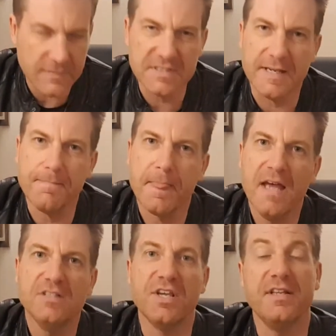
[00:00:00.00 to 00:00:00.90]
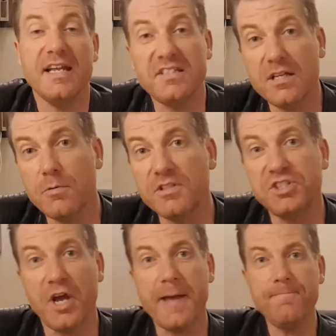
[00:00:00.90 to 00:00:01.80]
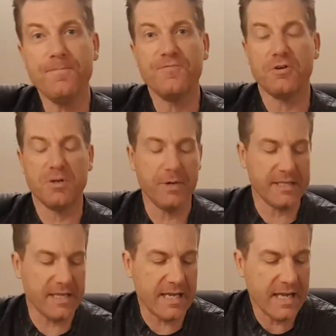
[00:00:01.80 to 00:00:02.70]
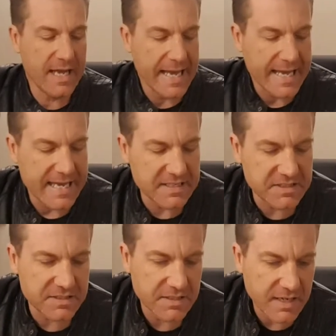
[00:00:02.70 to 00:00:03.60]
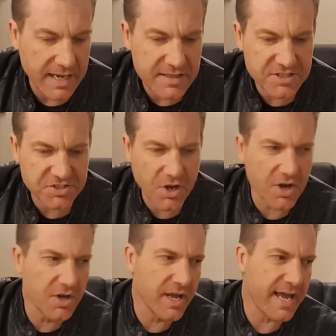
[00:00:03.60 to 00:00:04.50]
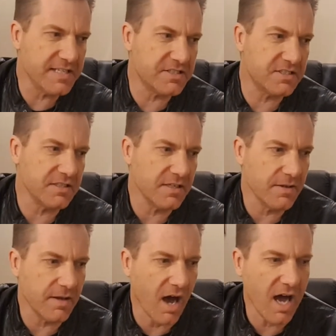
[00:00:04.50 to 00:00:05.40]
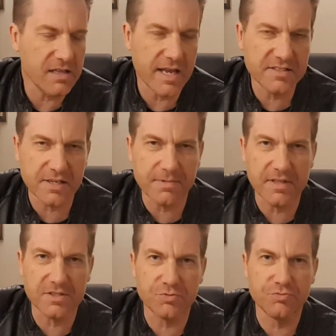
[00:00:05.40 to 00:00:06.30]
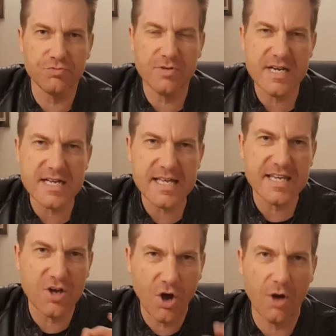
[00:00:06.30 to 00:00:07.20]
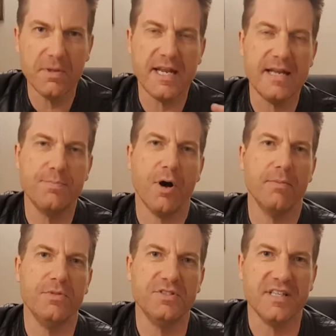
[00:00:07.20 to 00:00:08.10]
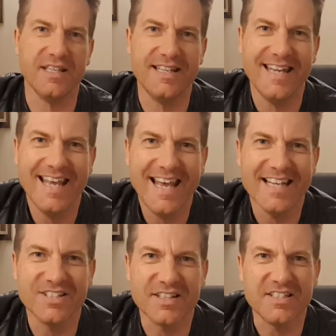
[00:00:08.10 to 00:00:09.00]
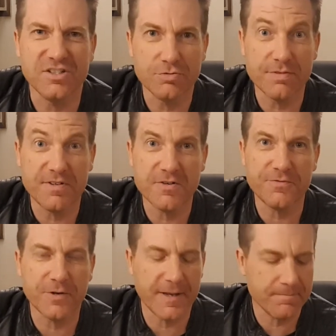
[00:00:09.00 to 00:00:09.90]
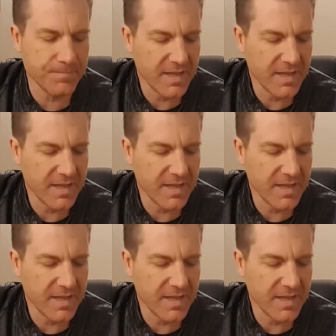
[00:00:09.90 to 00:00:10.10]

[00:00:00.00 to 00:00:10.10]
See? So the next thing I want to show you very quickly is in this song, it's highlighting something that's really common in pop music, and it's like this little reveal for you.